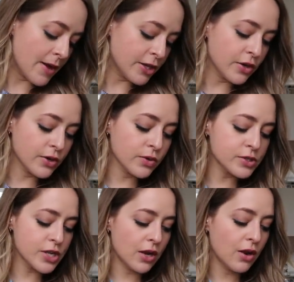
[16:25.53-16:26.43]
You can
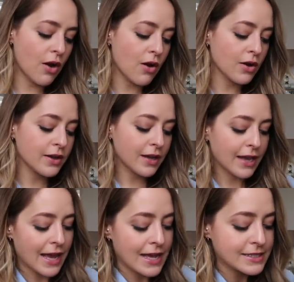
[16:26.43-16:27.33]
also lock,
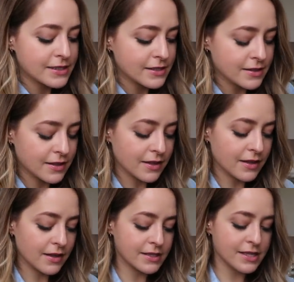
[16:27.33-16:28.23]
like,
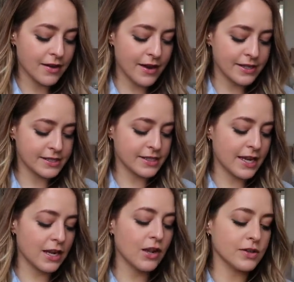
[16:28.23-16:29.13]

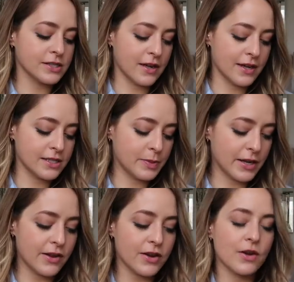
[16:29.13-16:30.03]
it looks nice,
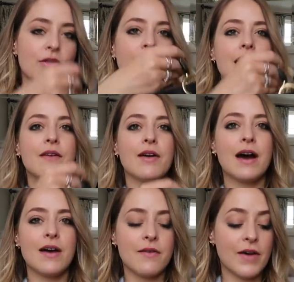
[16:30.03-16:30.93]
but I don't know if
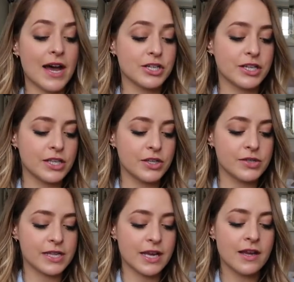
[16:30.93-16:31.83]
I'll ever actually
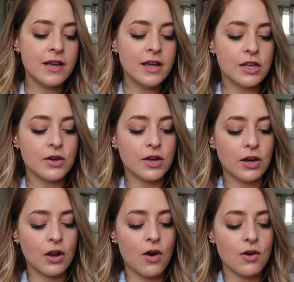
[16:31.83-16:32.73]
use it. You
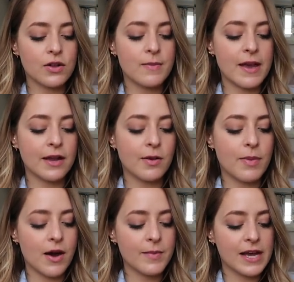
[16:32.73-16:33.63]
can lock the main
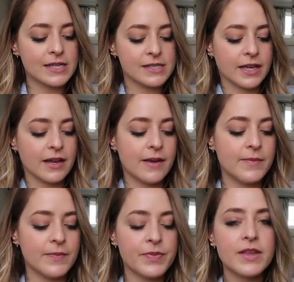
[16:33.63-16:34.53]
compartment. It has like
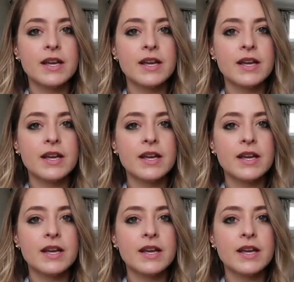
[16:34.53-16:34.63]
a